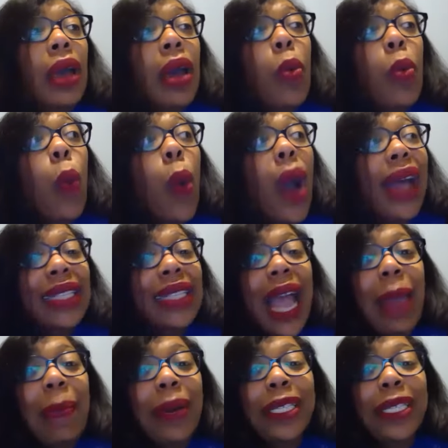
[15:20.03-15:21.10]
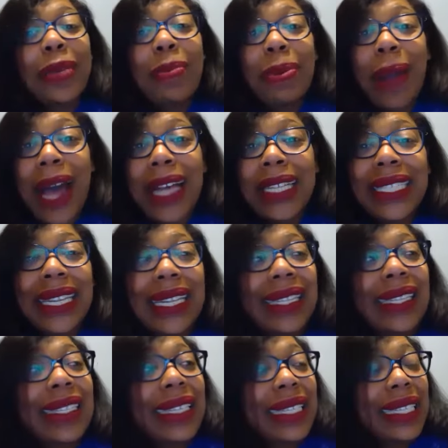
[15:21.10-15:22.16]
Once I put some processes
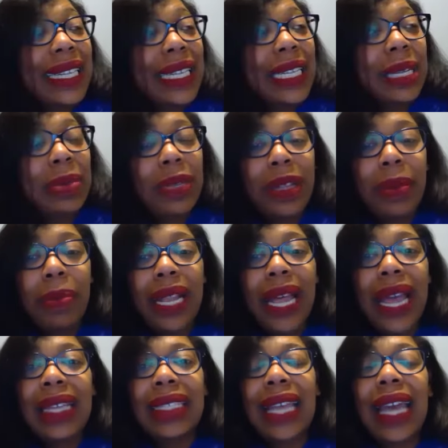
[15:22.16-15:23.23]
and systems in place,